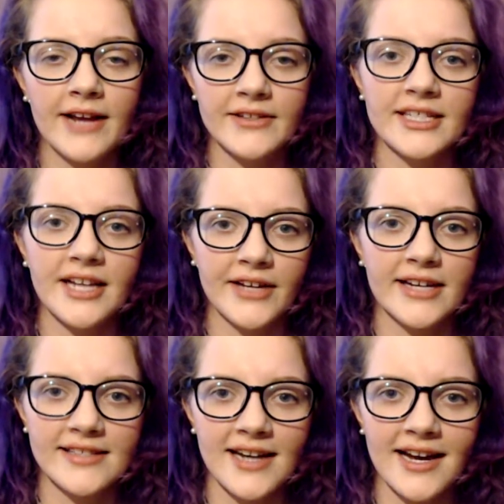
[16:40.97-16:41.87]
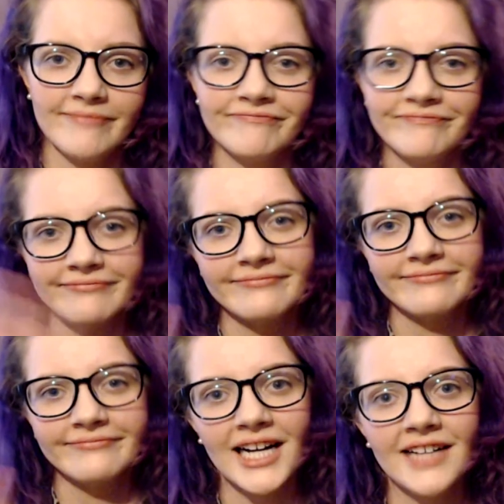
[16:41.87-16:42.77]
And I'll see y'all next time.
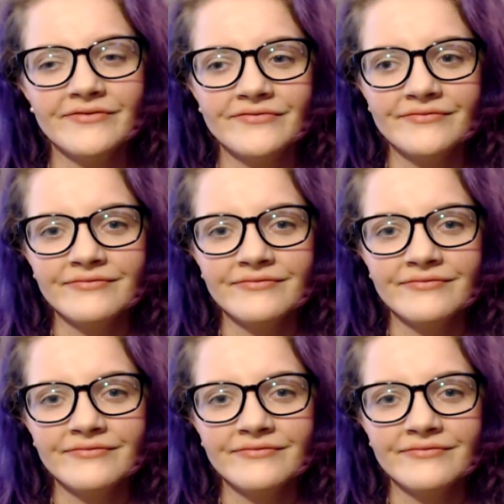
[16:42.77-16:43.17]
Bye.